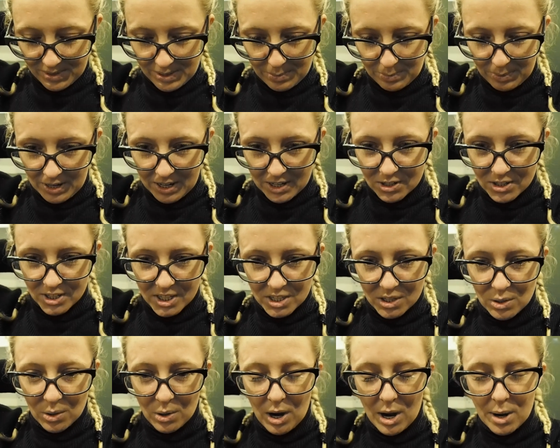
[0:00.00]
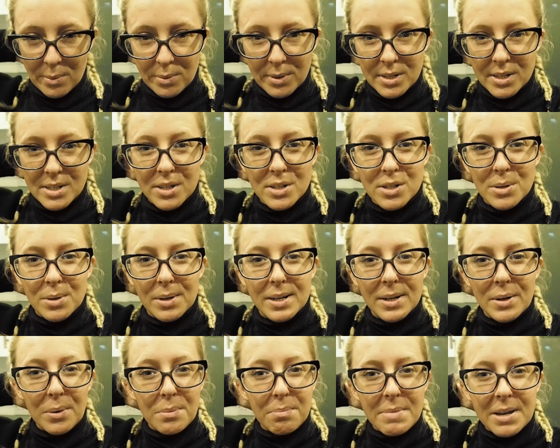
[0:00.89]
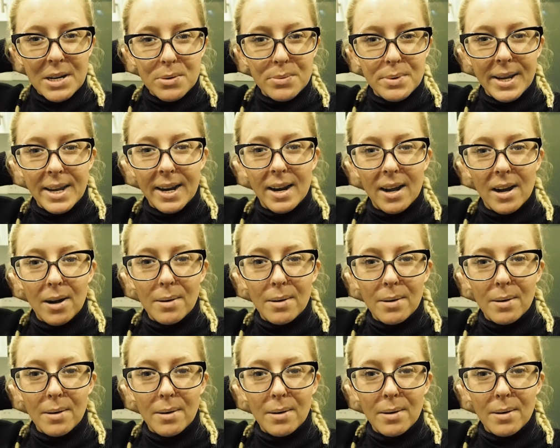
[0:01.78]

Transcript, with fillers: But I just thought I would do a little midweek